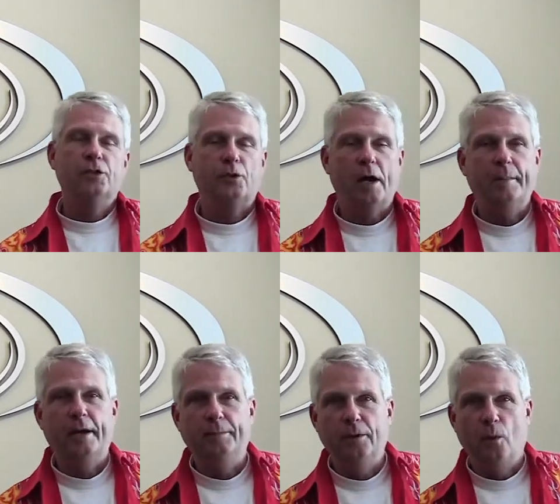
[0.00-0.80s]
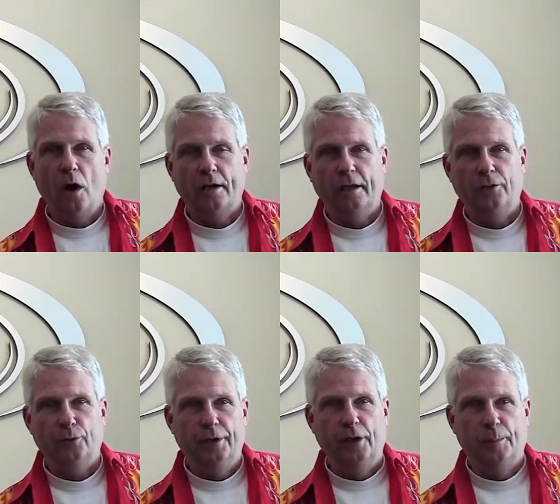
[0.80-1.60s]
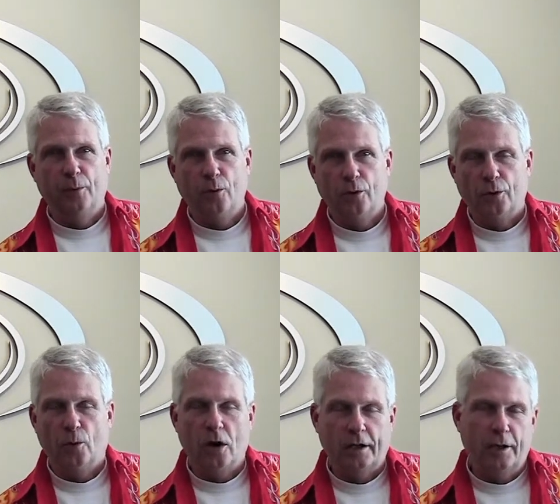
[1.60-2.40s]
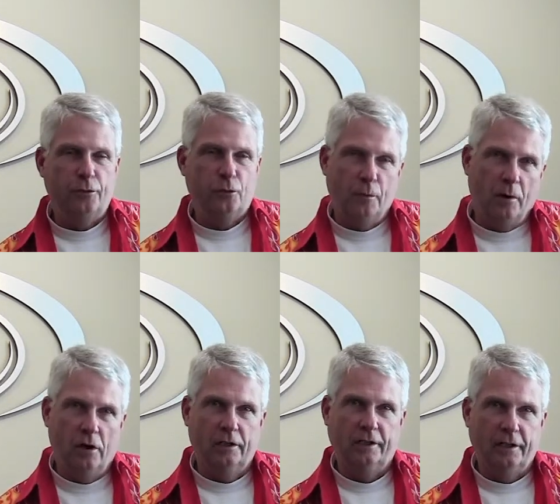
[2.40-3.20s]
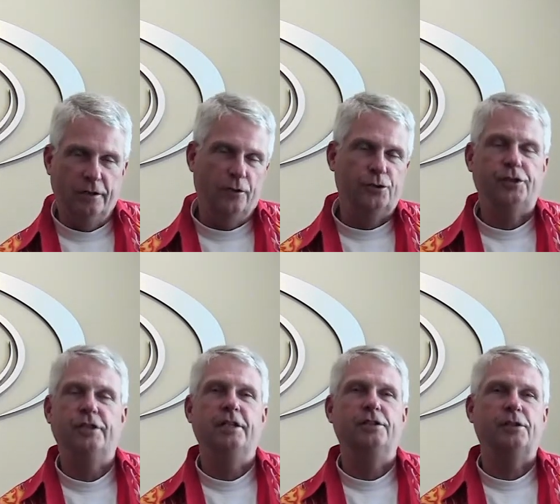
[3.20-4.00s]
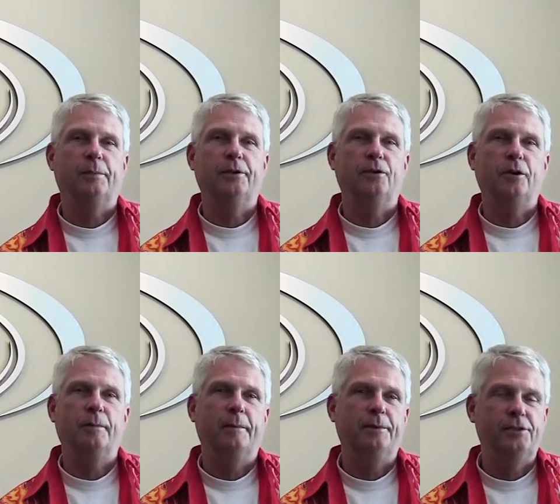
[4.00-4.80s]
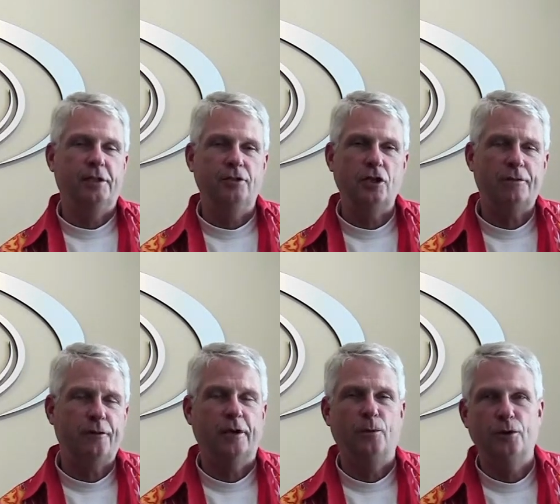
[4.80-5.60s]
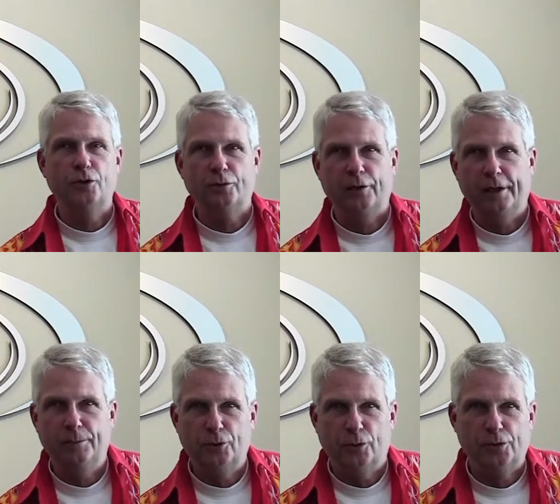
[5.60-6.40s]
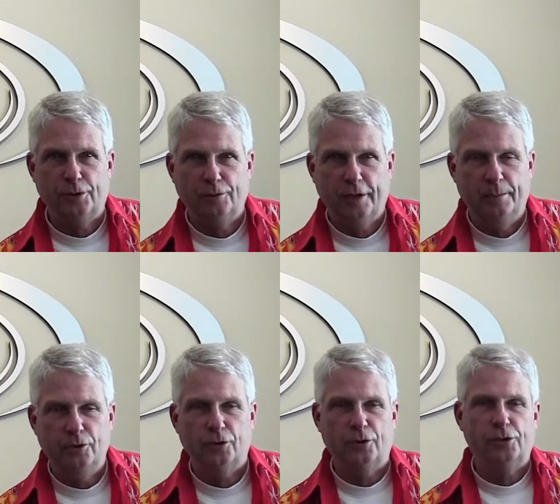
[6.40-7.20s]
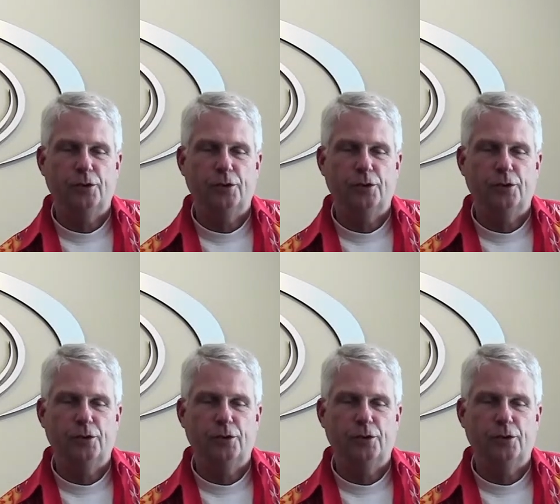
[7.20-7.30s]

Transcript: So I might be walking through an airport or walking through a mall in another city, and somebody will come up and say, "Jeffrey, where's your flame shorts and flame shirt?"